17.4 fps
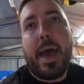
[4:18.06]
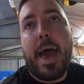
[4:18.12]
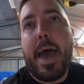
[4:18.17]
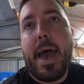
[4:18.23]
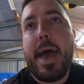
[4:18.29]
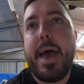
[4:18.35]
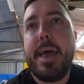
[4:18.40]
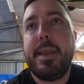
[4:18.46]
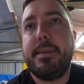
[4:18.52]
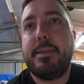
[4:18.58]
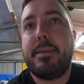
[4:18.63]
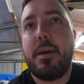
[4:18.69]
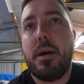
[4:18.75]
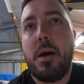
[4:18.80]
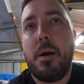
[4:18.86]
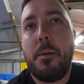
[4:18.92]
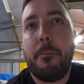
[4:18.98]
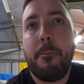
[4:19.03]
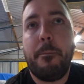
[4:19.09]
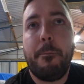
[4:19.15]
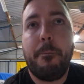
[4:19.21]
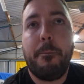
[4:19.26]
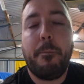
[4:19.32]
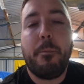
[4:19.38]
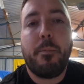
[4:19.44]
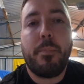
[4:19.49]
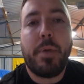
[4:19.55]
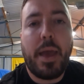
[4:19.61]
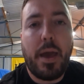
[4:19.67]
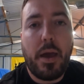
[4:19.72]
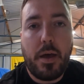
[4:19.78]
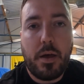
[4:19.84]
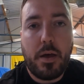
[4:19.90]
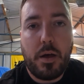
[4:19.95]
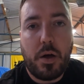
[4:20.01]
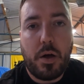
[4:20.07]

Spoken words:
and yeah,